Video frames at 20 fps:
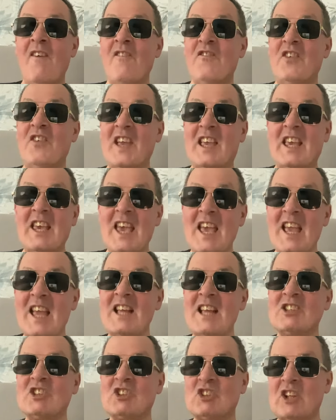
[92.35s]
for
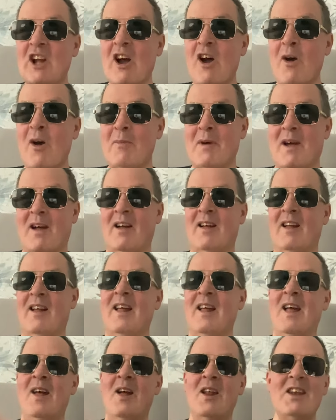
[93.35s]
Keir Starmer.
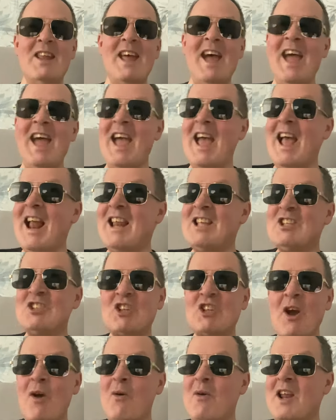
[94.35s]
The hell is
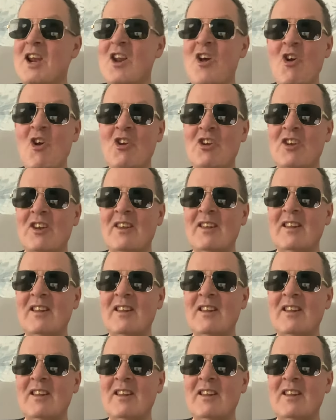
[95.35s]
going on?